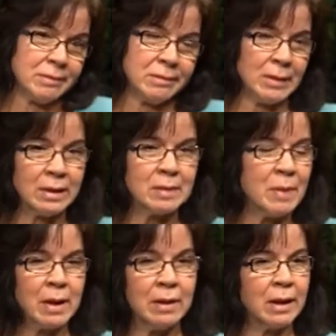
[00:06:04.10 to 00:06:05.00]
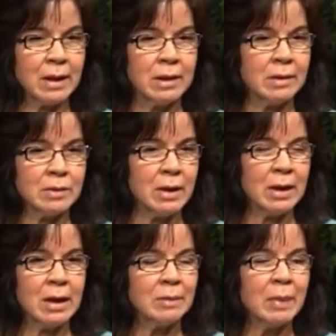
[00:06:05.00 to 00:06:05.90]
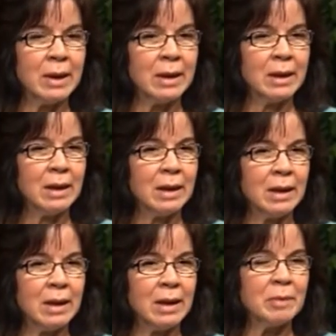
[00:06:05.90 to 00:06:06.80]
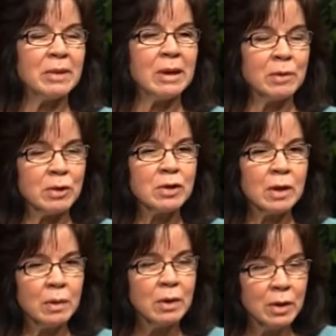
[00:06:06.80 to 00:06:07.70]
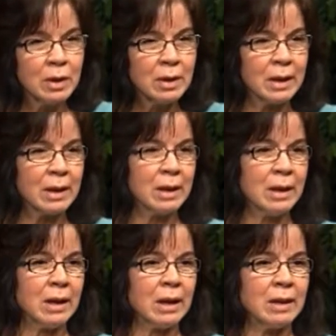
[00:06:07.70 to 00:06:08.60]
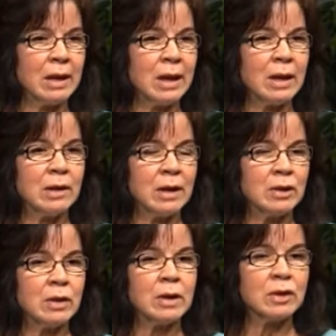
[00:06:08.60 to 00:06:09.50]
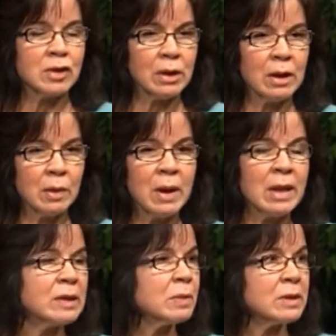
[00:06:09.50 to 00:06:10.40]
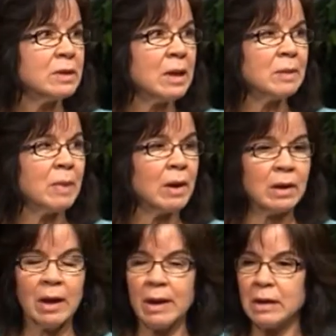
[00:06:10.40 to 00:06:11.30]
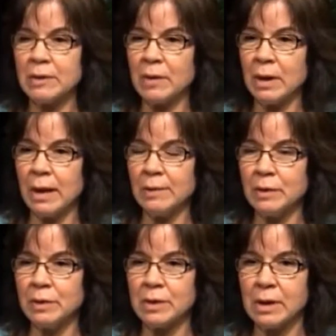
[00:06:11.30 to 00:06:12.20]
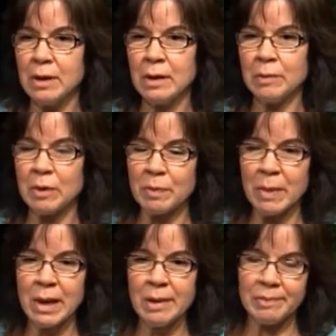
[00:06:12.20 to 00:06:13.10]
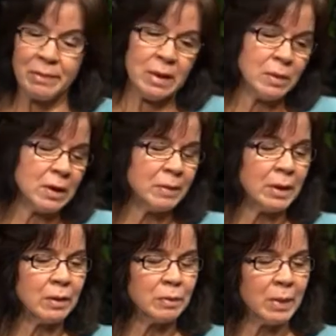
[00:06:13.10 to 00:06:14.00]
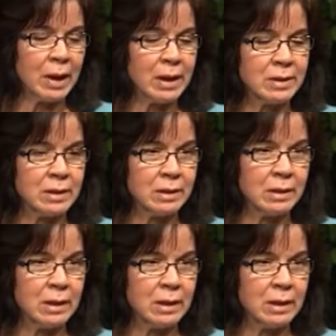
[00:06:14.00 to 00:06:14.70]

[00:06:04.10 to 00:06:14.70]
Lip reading: that's about all I know. But they were so good, and they took it slow. That's what's neat about a lot of different levels. With me, they went on my own pace, and